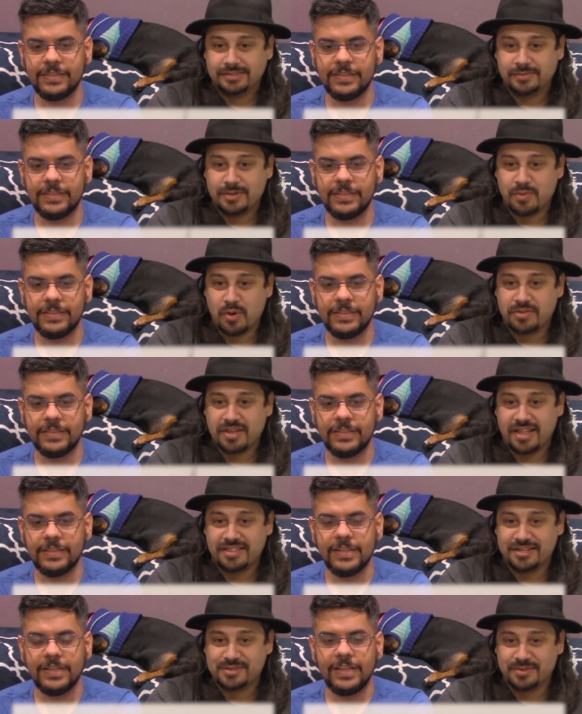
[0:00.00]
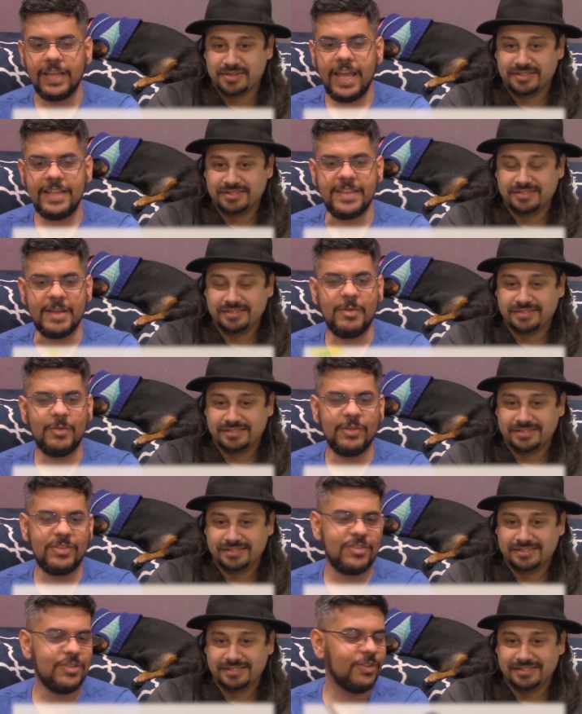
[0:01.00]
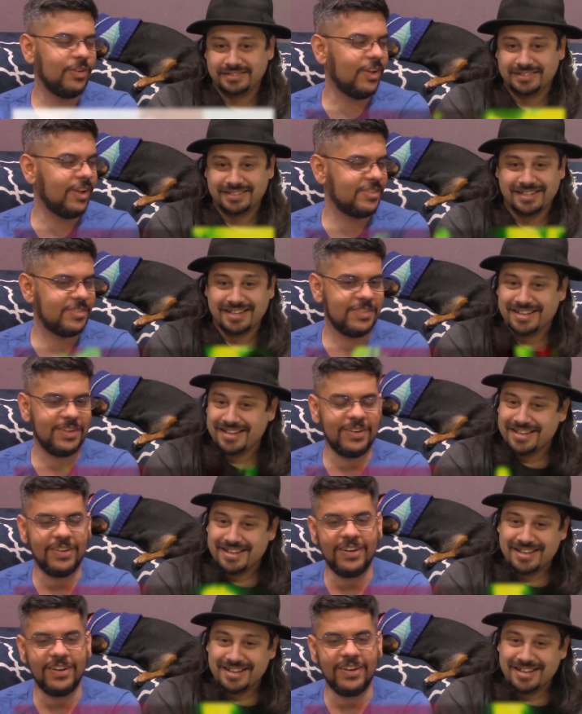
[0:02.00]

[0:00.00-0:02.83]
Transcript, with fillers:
Speaker 1: We both got this one.
Speaker 2: God damn it, we're 2 losses in a